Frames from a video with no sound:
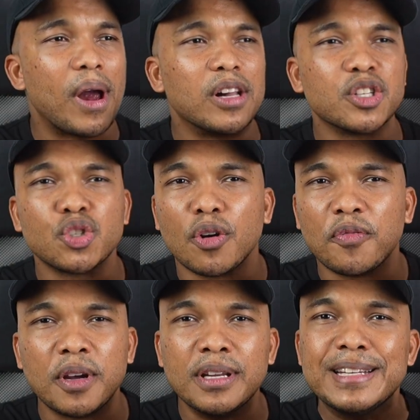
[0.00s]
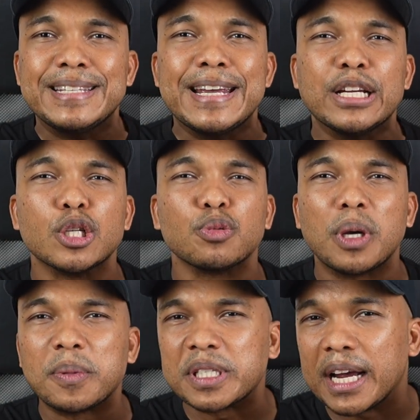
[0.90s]
while surfing dangerous
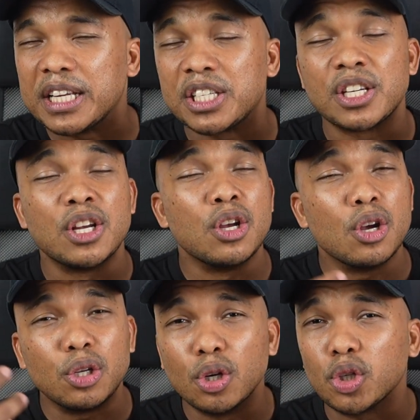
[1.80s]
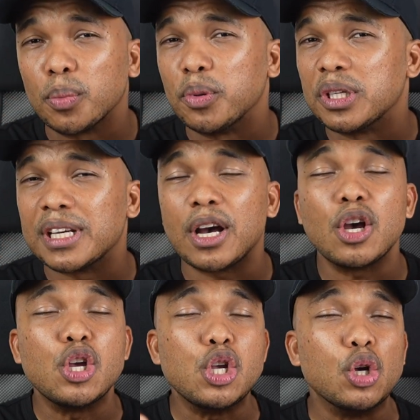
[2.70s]
websites, your computer,
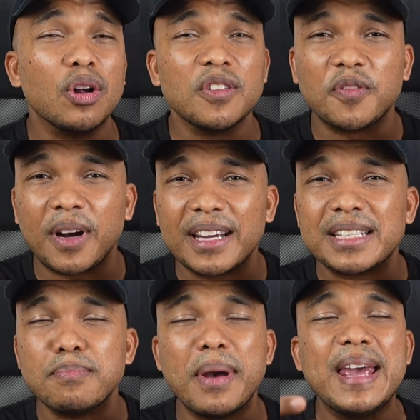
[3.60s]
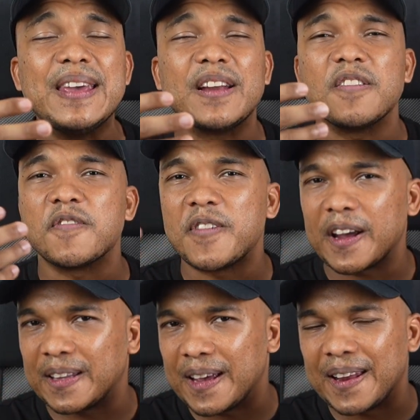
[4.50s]
your device may get
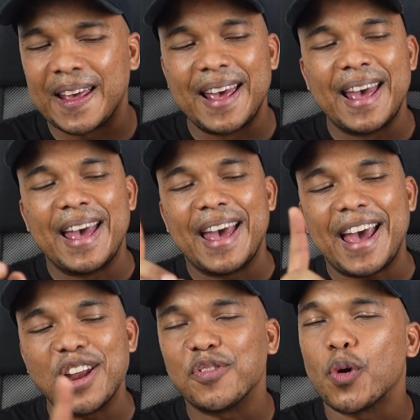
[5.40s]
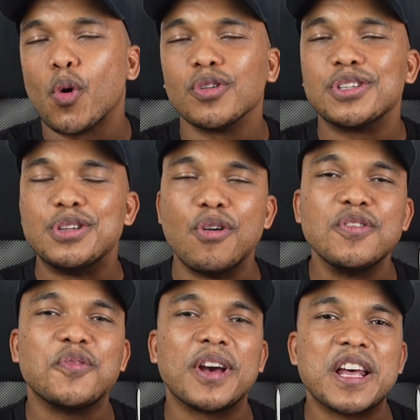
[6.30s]
infected. And of course,
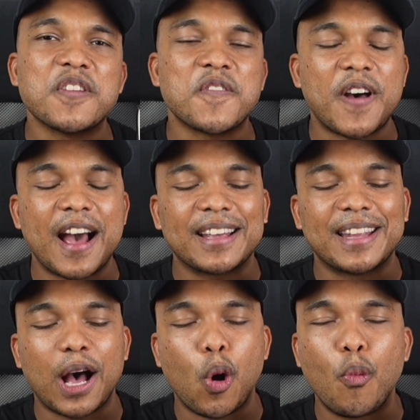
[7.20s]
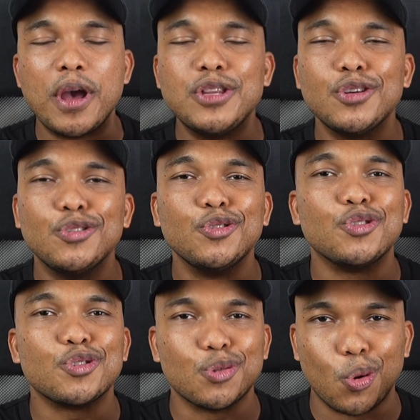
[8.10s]
don't forget the fact that when you
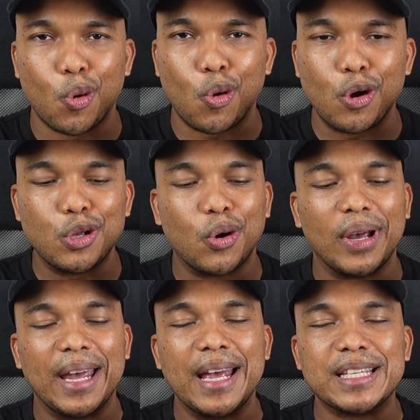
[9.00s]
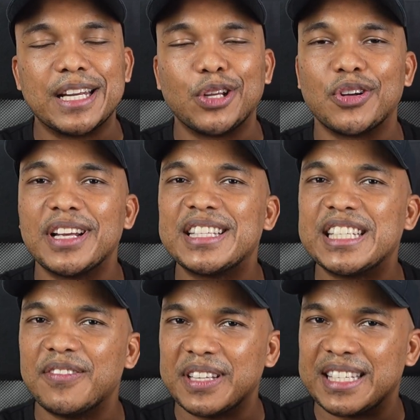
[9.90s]
use Tor, your internet
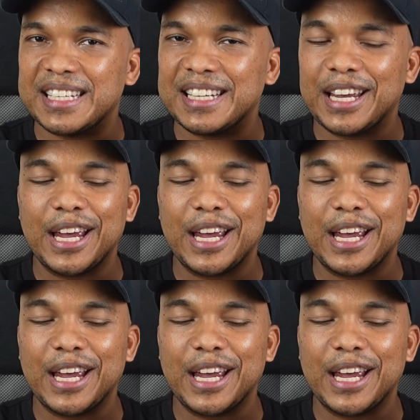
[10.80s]
connectivity